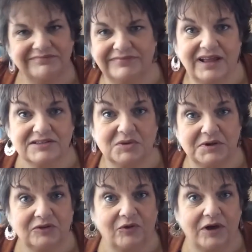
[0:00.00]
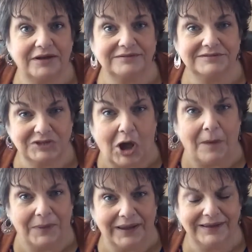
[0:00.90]
not so much fun
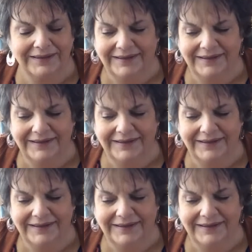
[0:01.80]
topic.